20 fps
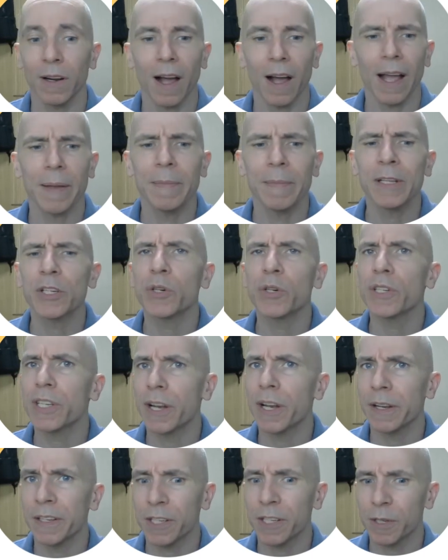I'm
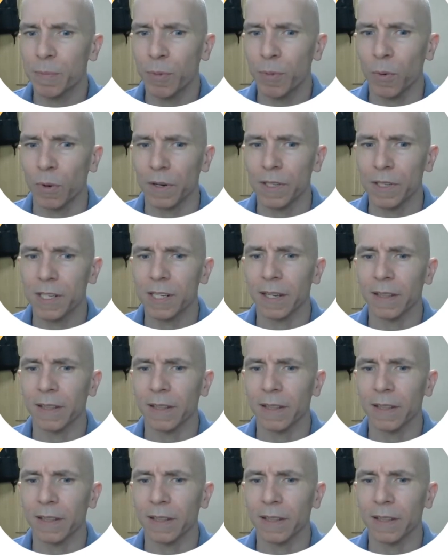interested in sports.